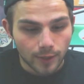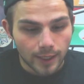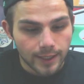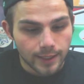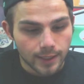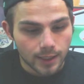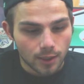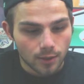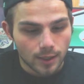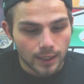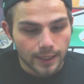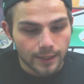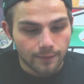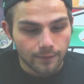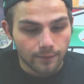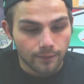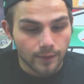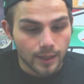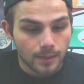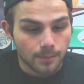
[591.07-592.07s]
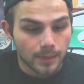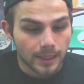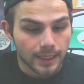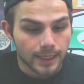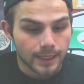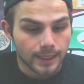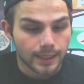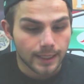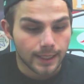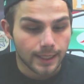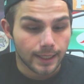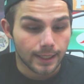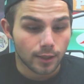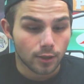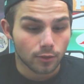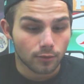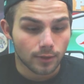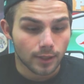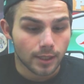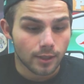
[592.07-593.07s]
Right now I'm vaping it
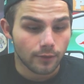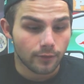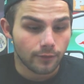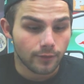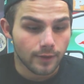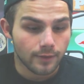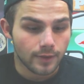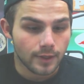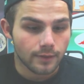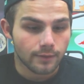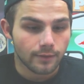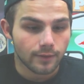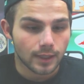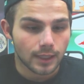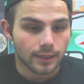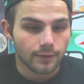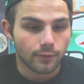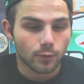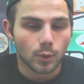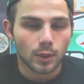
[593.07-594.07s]
at around 55